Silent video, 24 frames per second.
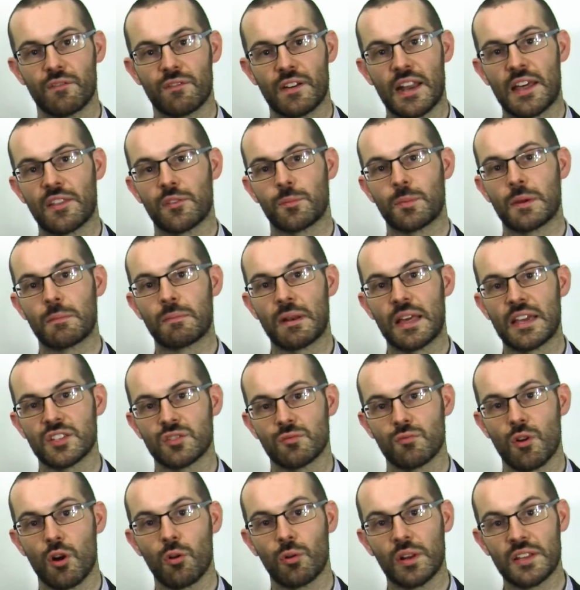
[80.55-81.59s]
philanthropy plays a
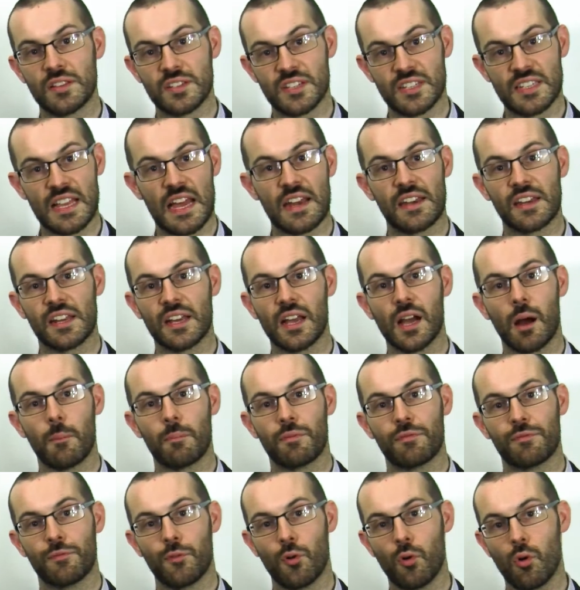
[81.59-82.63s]
role in standing up
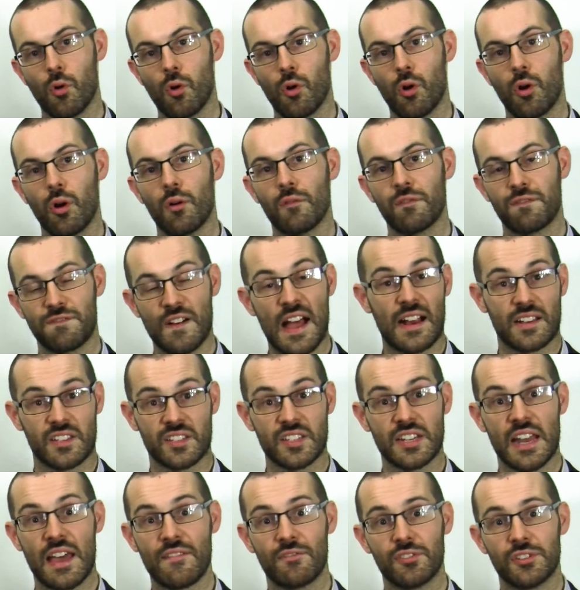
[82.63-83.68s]
for facts
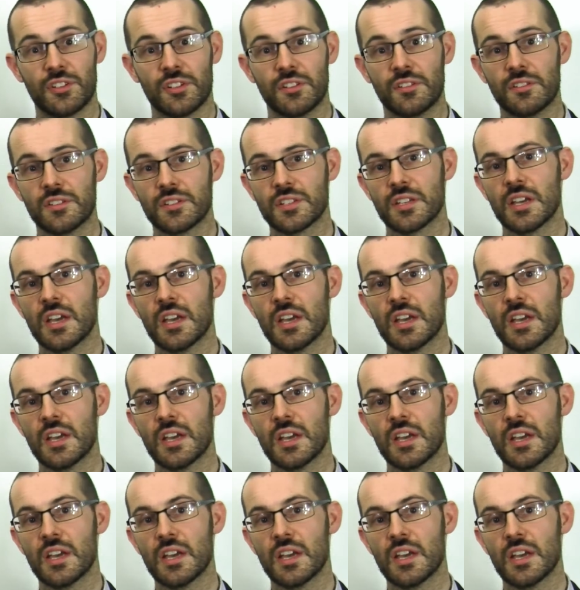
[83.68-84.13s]
and evidence.